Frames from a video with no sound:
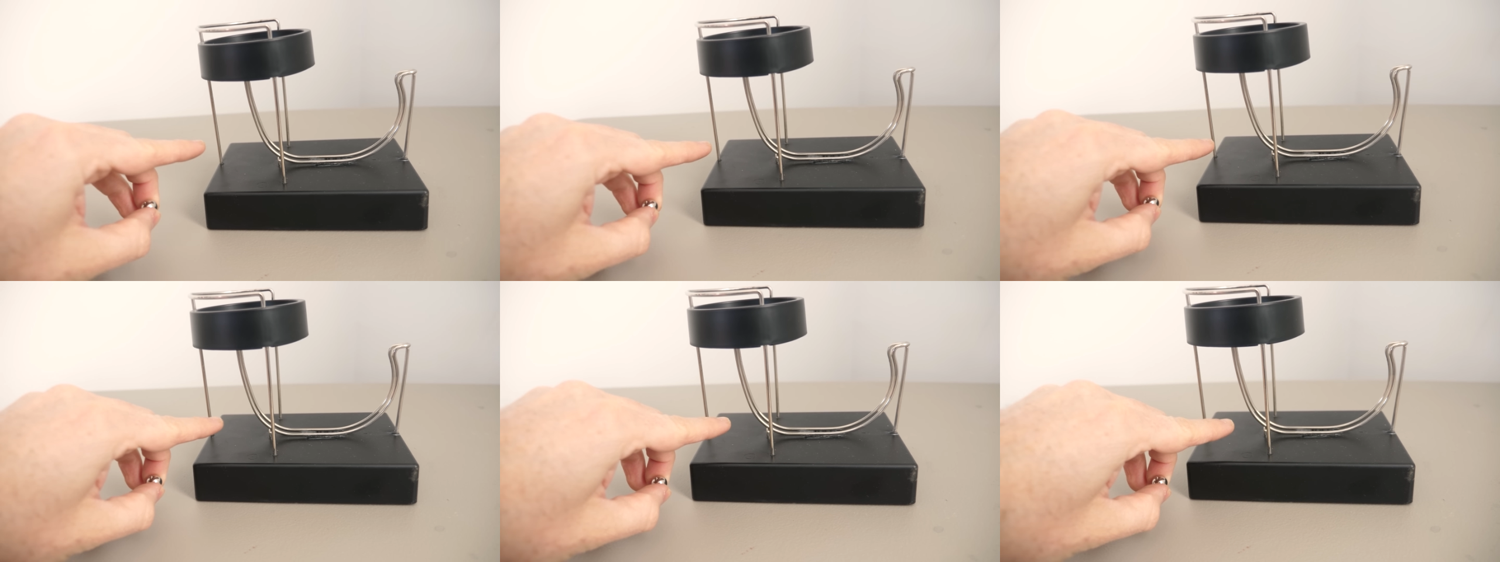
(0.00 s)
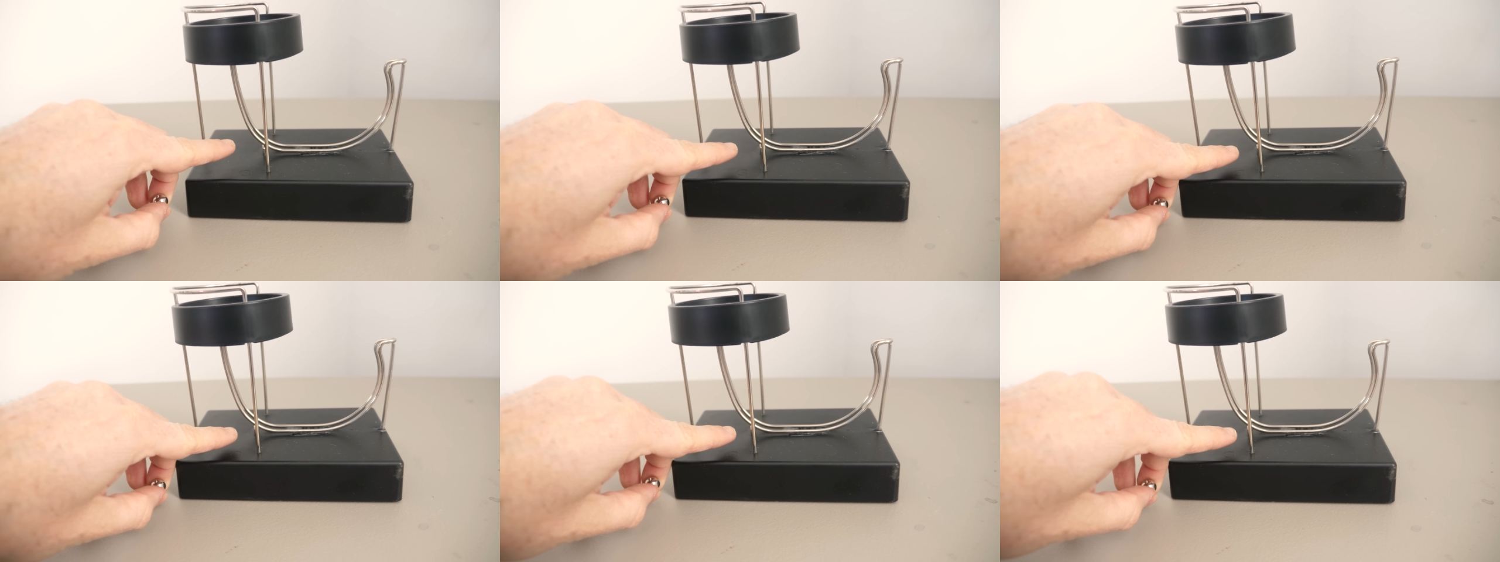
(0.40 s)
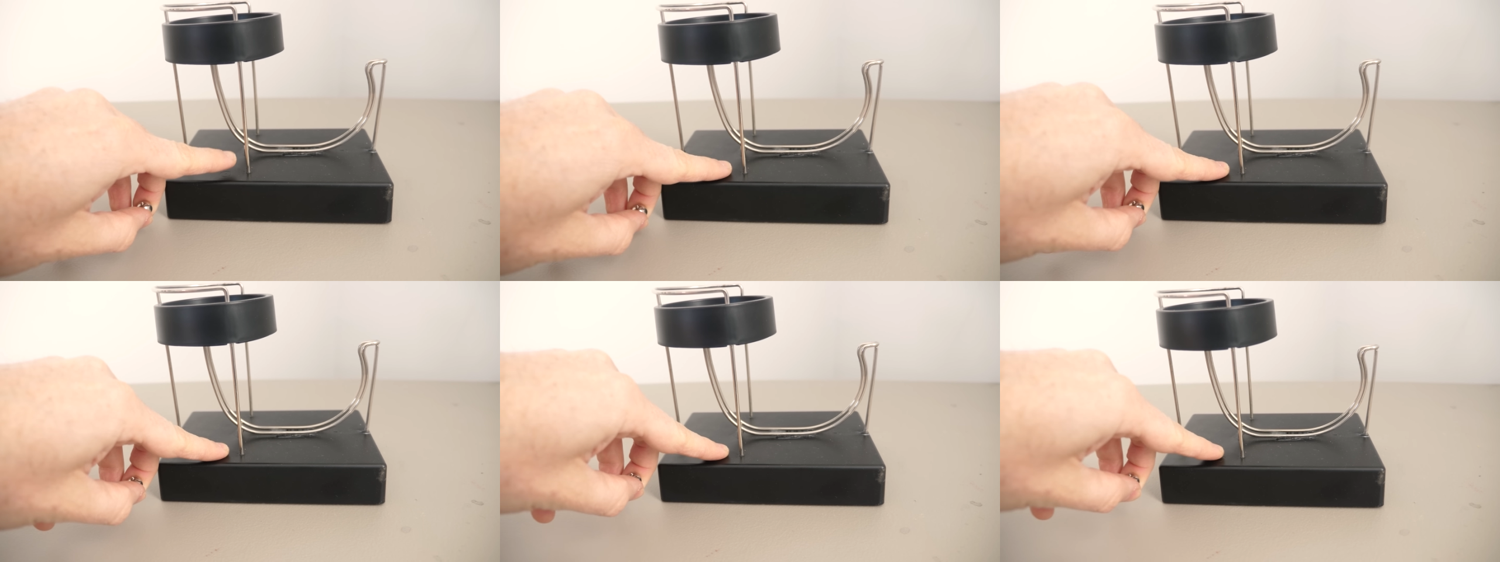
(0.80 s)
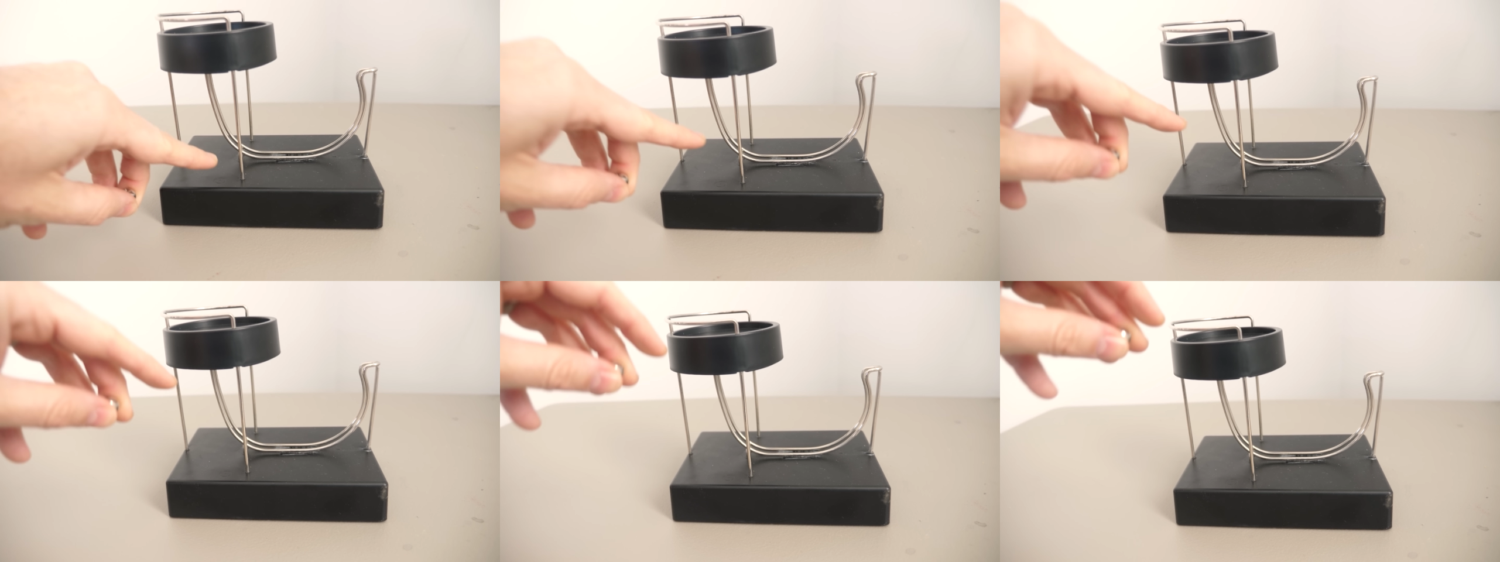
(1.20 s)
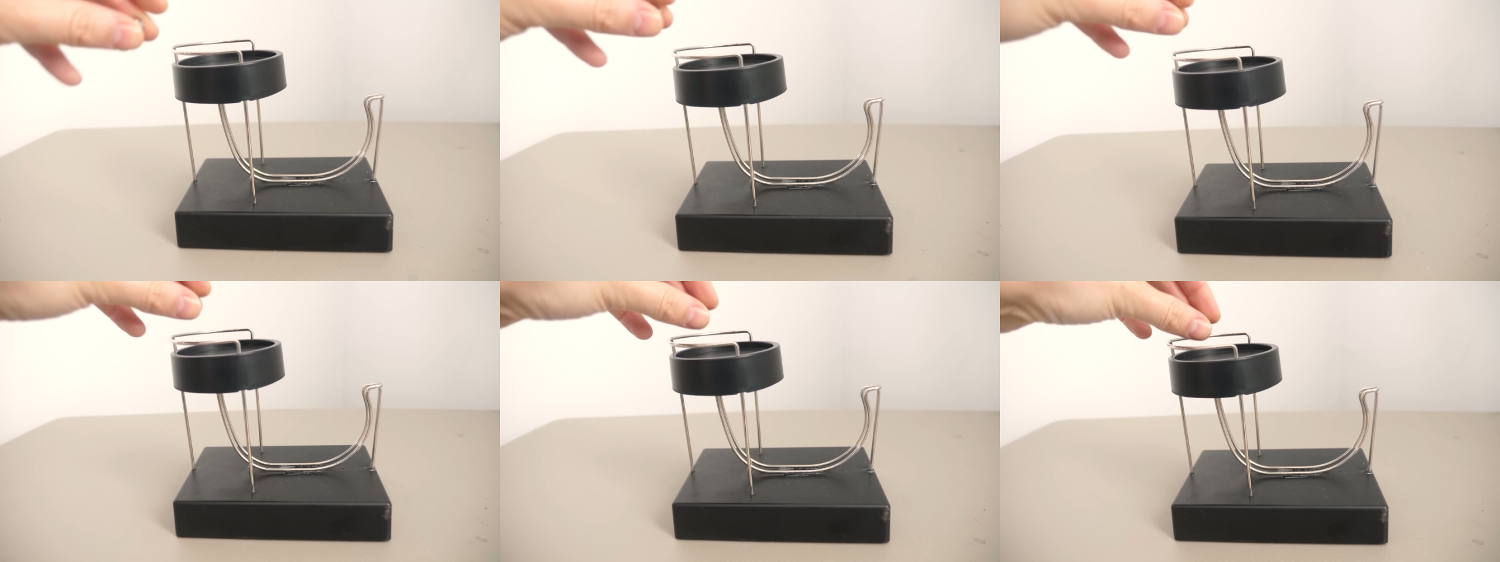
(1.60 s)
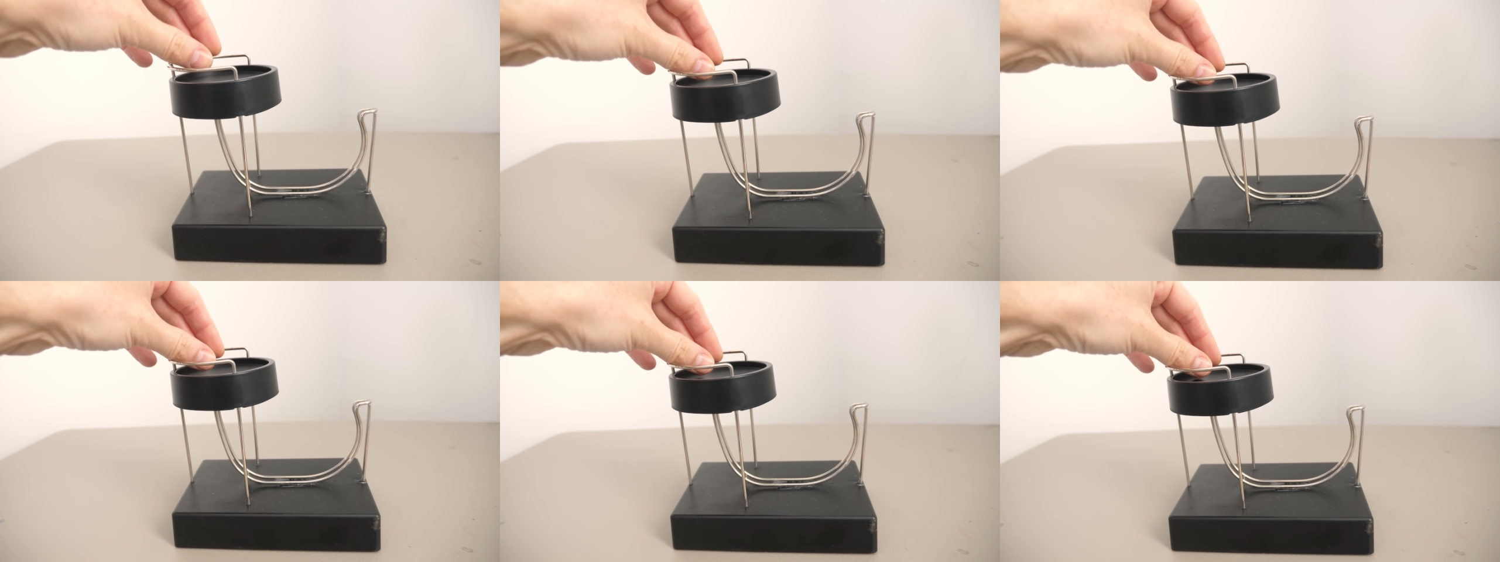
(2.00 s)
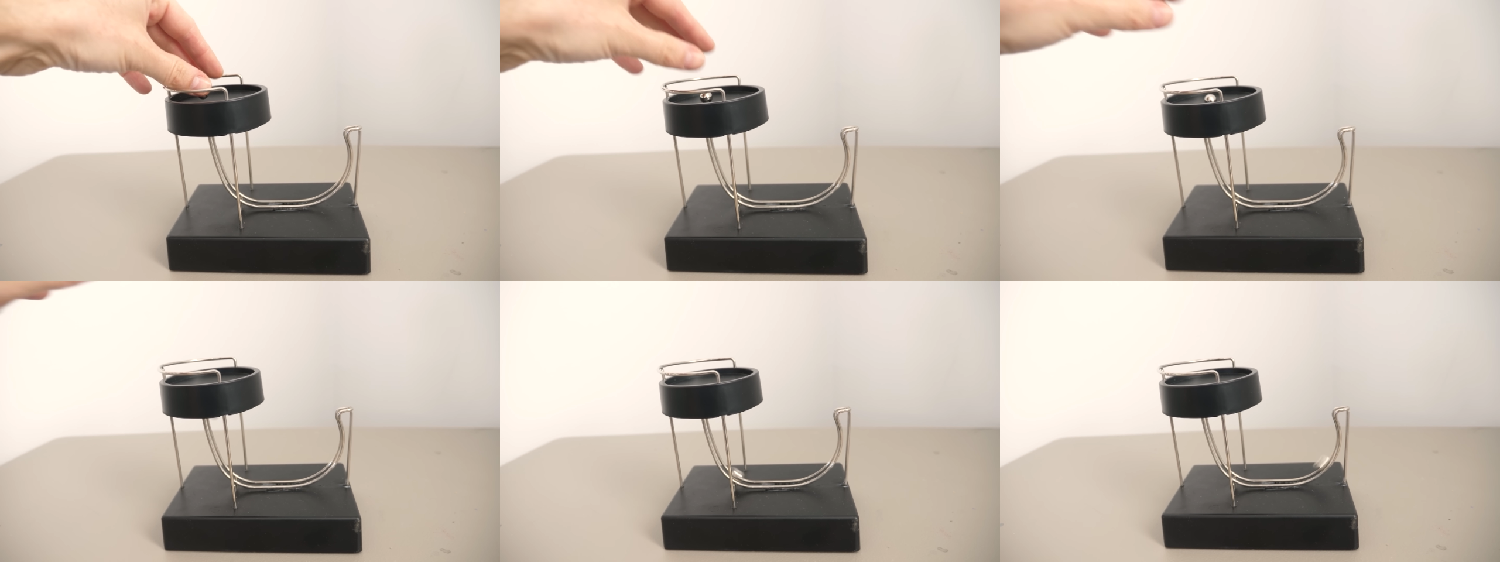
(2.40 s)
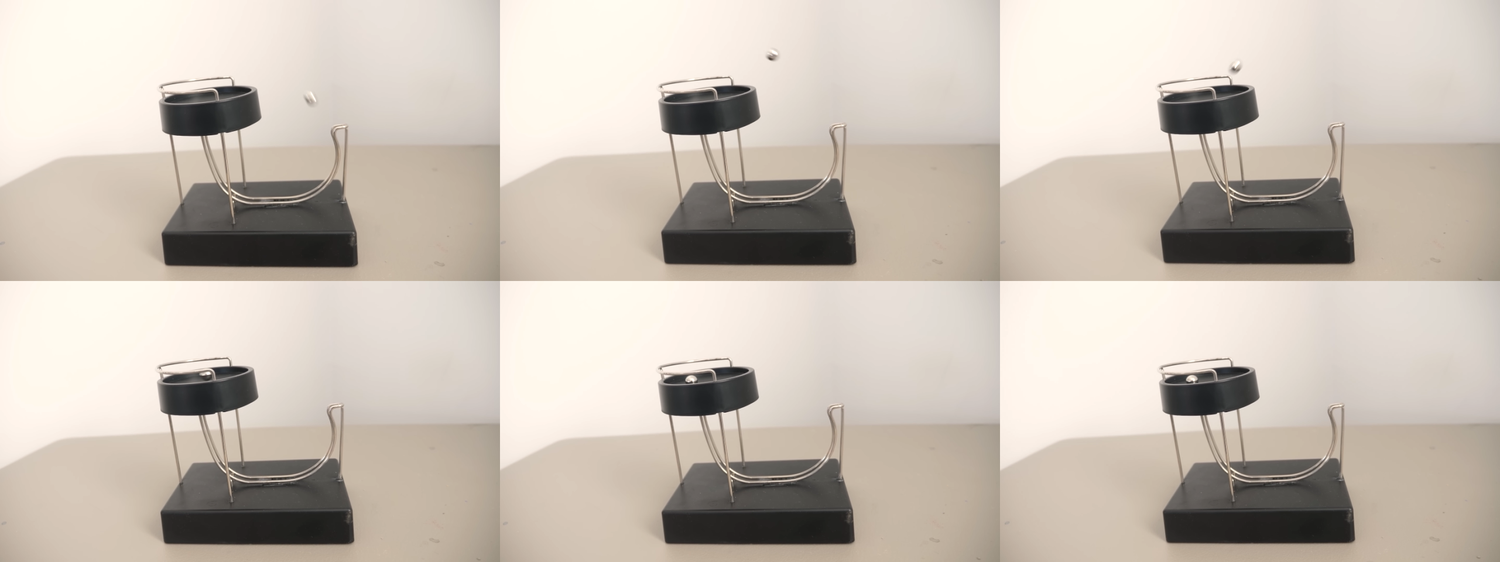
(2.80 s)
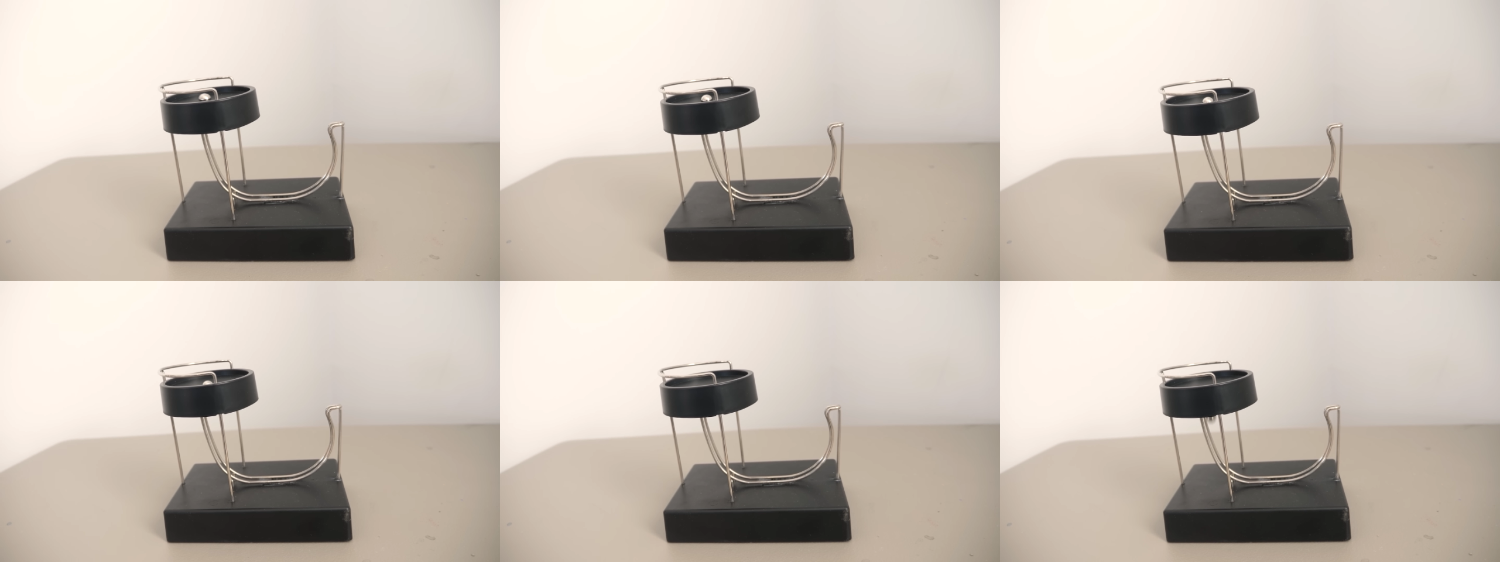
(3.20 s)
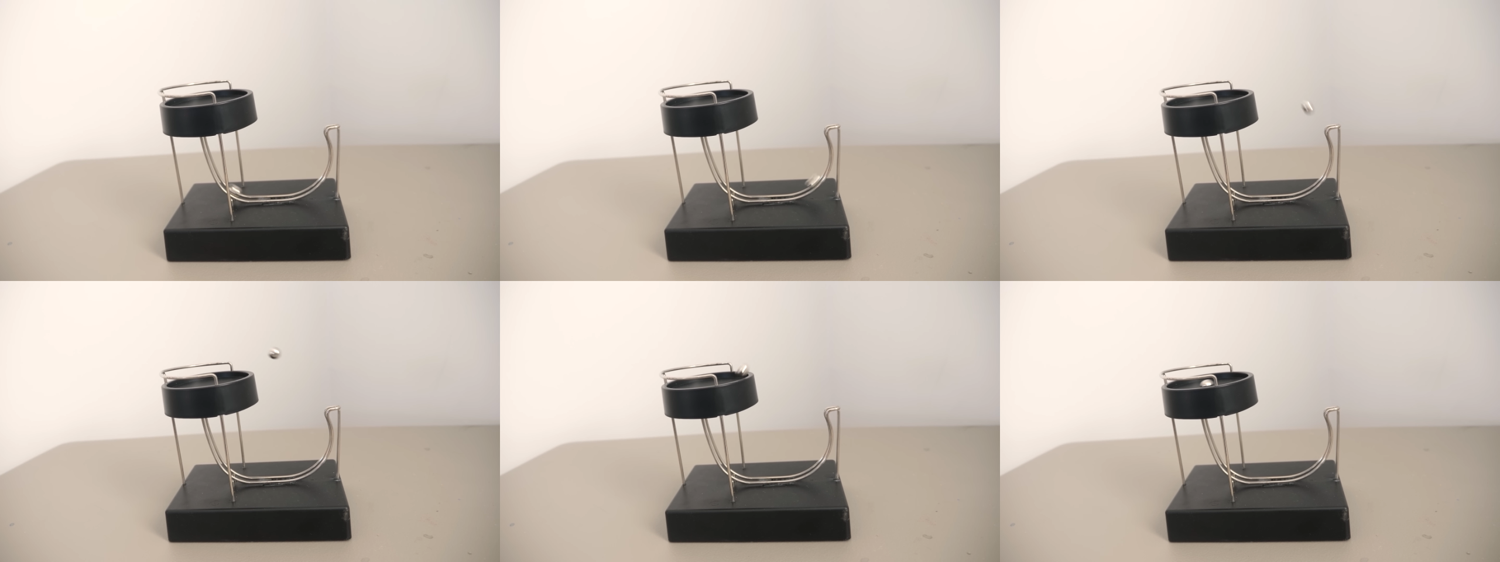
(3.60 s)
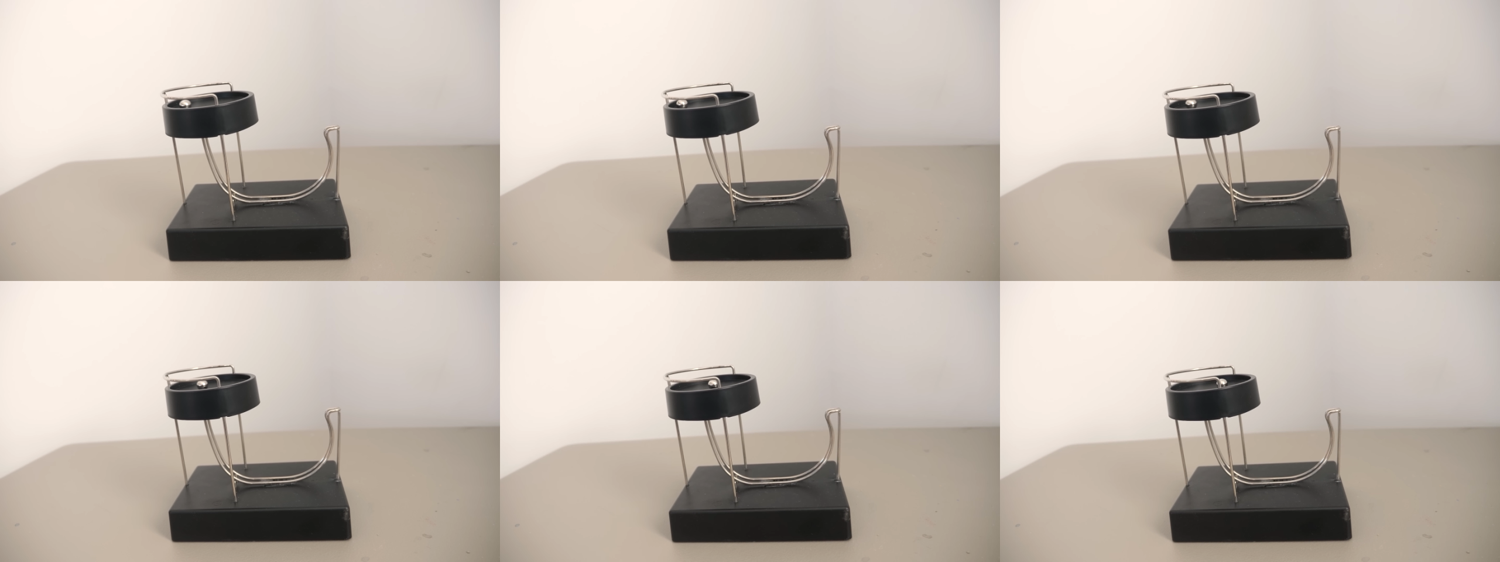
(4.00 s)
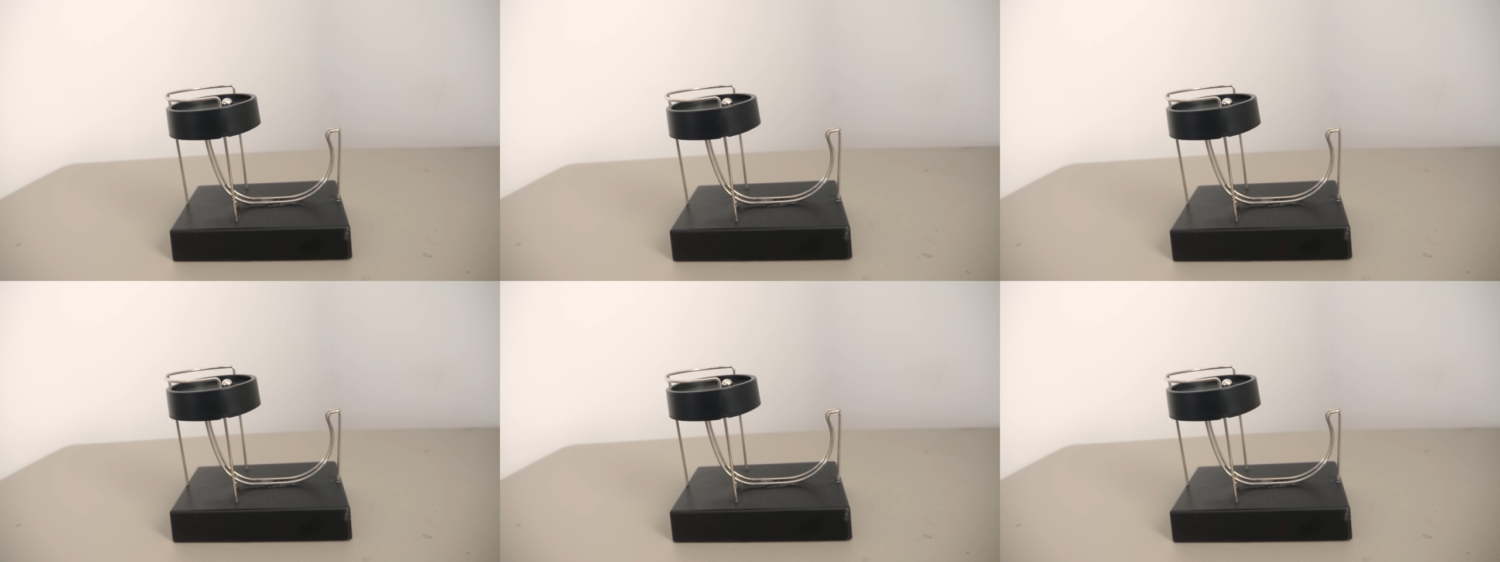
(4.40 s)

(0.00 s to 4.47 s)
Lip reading: No face is visible, so there are no lips to read.